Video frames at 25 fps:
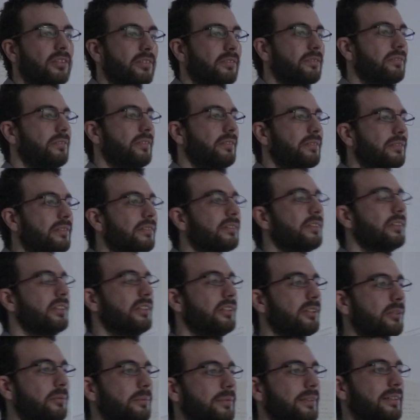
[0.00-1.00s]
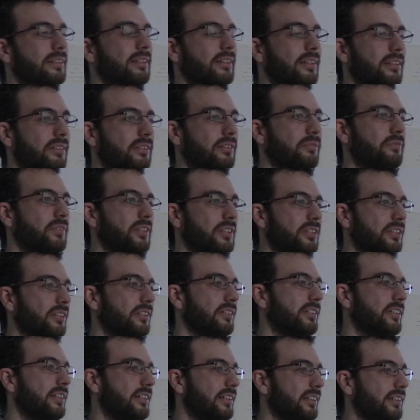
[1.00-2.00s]
of human
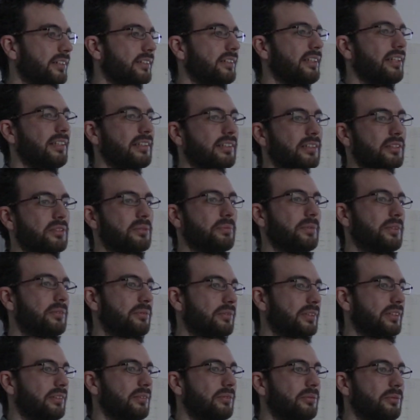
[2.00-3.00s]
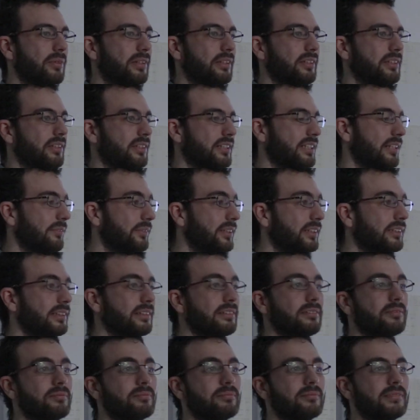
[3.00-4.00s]
artificial general intelligence between
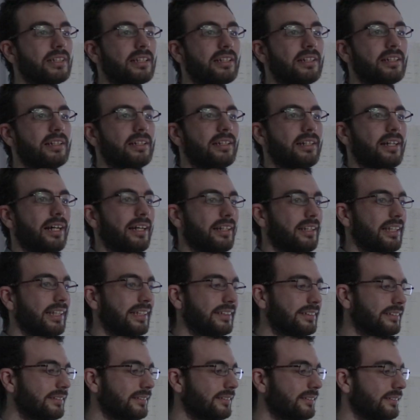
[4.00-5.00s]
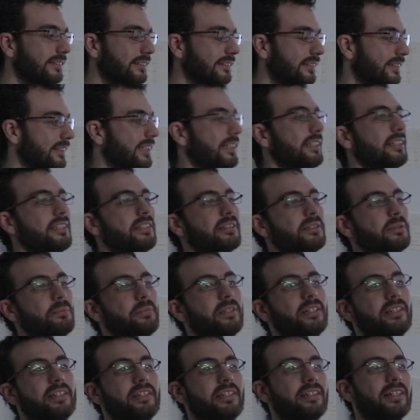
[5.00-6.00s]
2070. Again, this is a
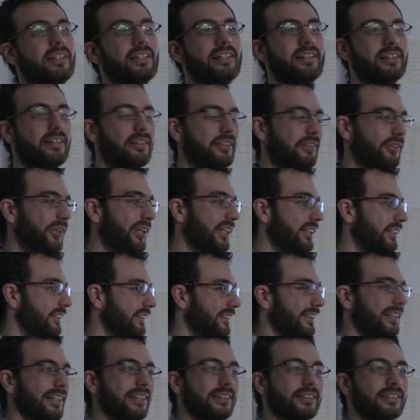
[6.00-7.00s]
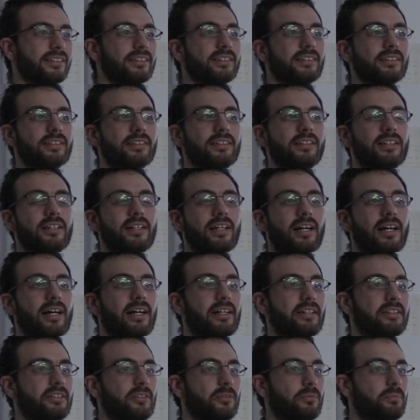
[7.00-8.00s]
very uneducated guess.
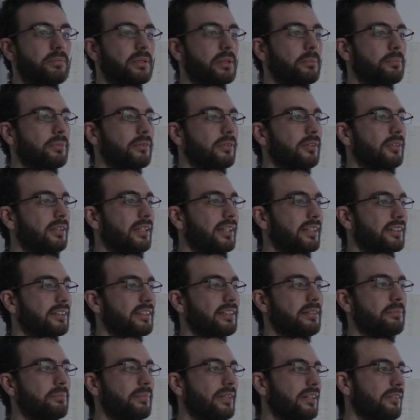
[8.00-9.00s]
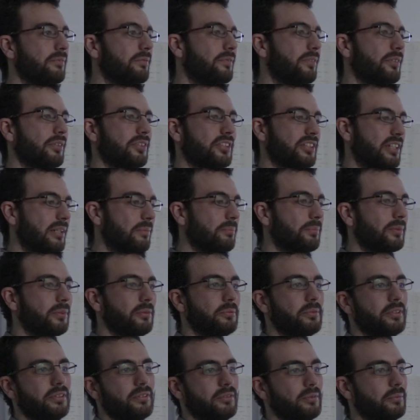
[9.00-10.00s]
I know people at DeepMind, for
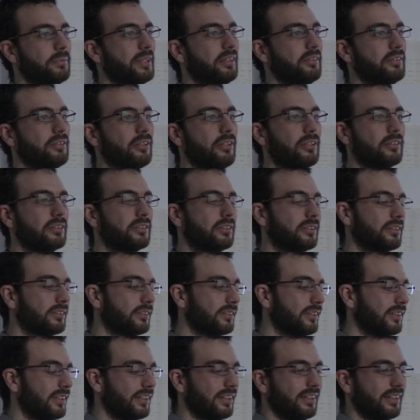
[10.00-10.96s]
example, with whom I talked,